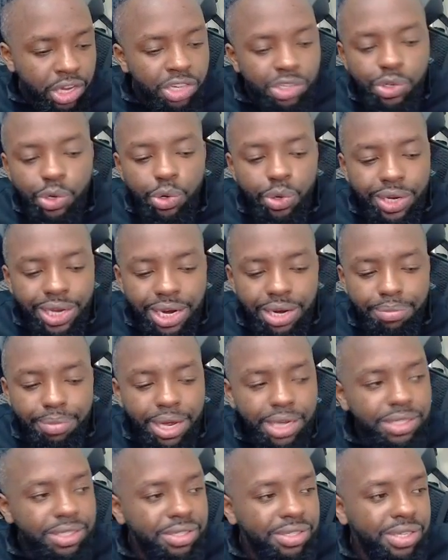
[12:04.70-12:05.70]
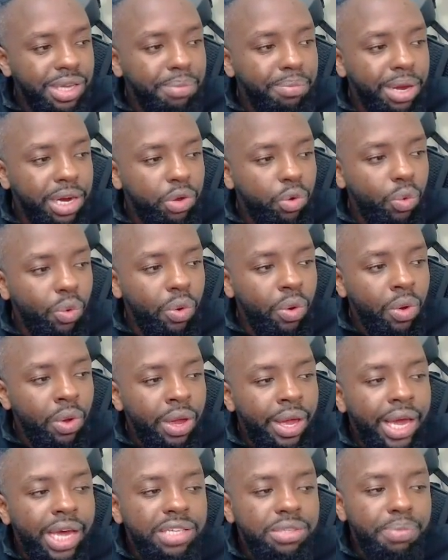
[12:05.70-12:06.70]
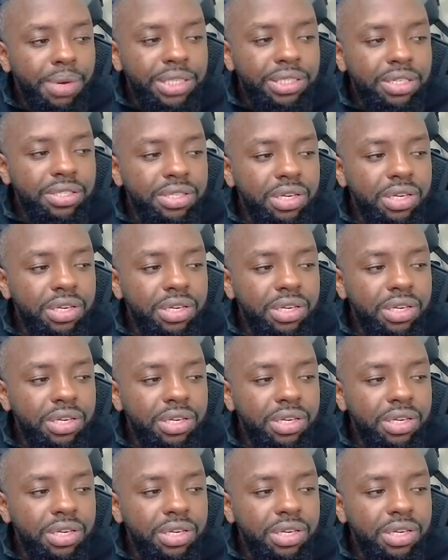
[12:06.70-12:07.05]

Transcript: So you can imagine somebody who, as much